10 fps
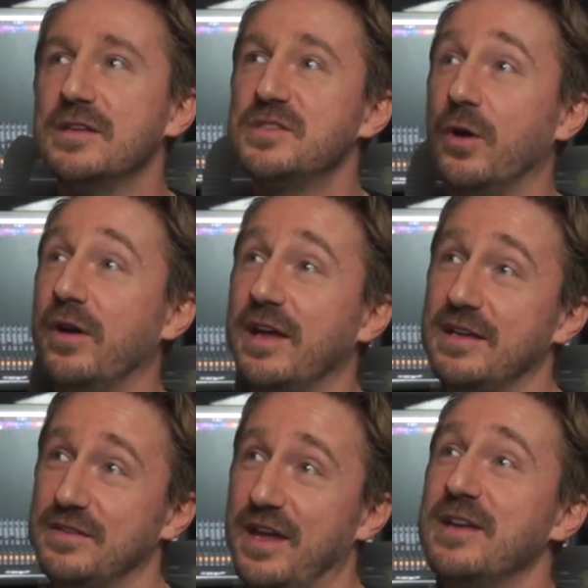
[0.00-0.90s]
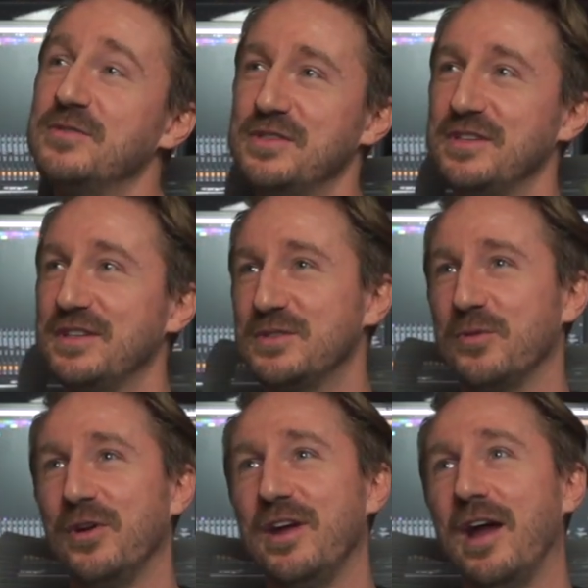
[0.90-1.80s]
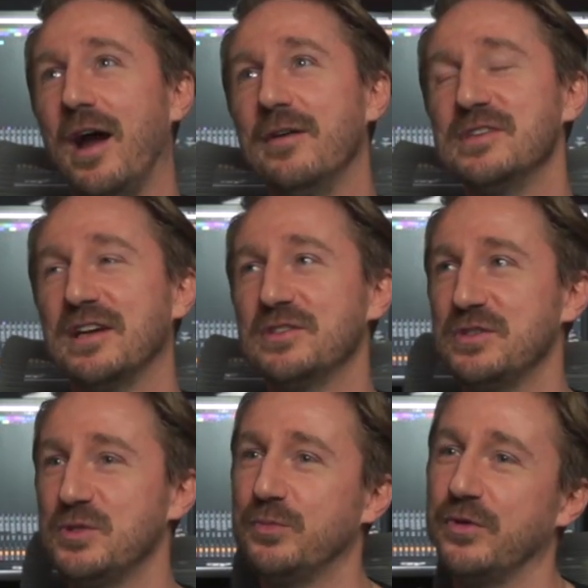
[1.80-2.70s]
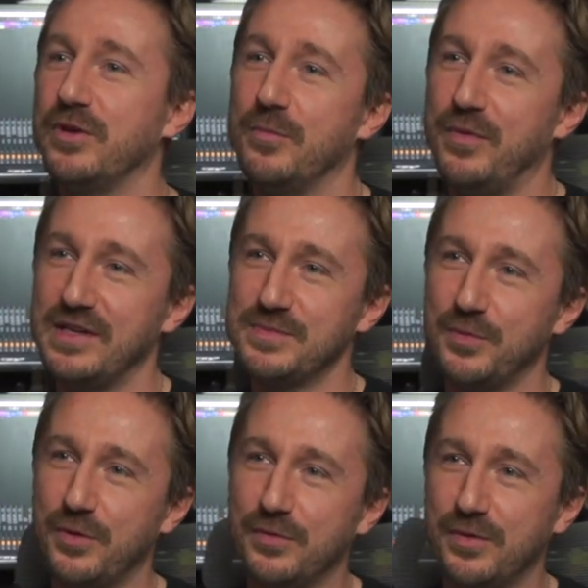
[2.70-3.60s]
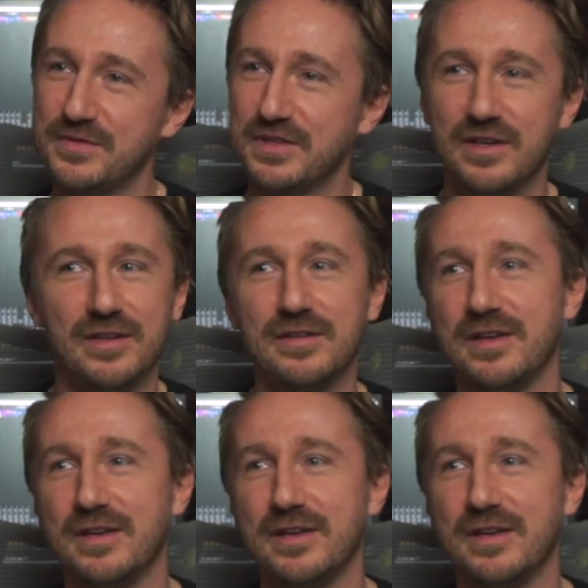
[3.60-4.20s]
So, interesting story. I was actually super into baseball when I was a kid.